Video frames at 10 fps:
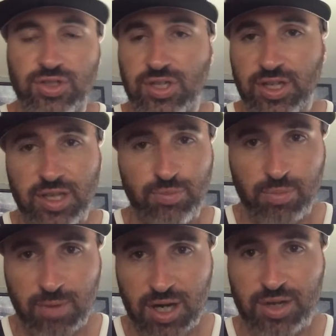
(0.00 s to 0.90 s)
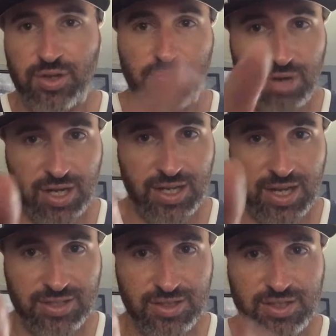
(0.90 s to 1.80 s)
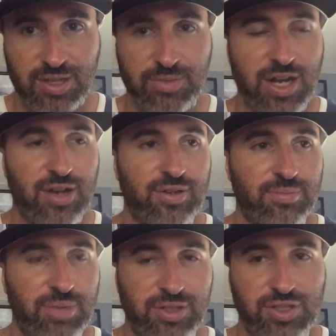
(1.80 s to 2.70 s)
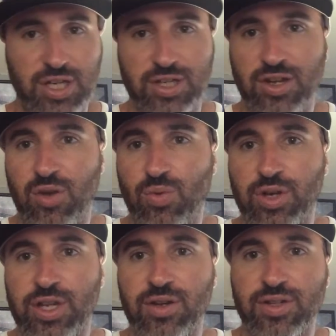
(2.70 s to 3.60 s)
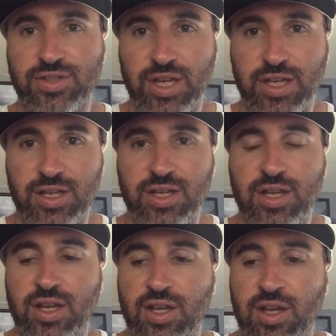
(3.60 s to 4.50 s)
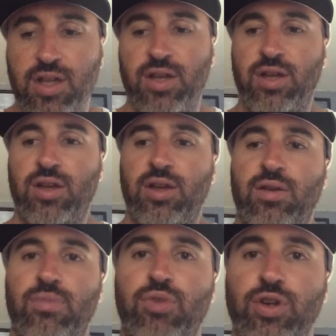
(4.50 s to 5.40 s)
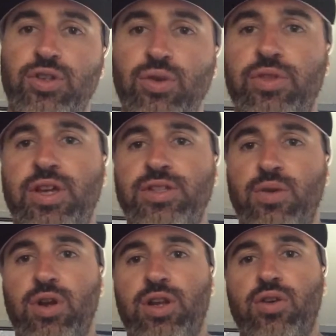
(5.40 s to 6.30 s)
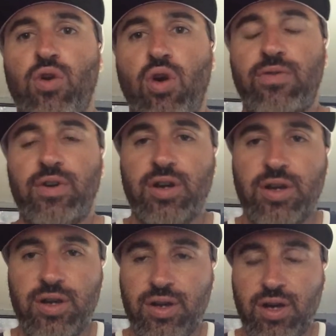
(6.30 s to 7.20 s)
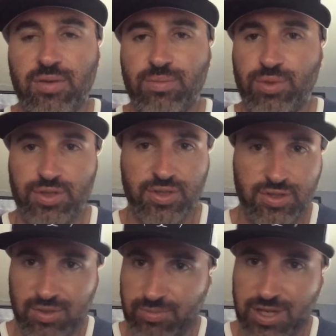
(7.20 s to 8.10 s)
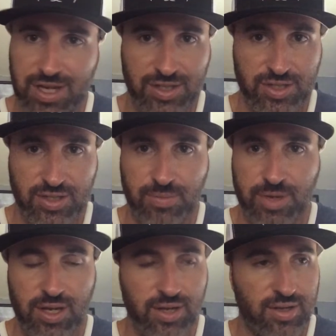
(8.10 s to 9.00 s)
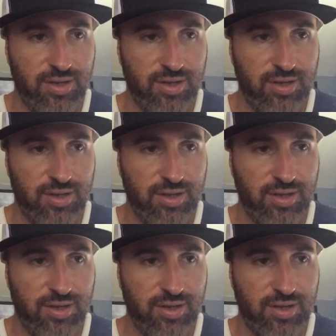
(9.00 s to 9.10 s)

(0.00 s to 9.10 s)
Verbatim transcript: going to keep reminding you, the podcast is coming out. About to check the artwork here in a second. But two things I wanted to go over, were just some connections I made.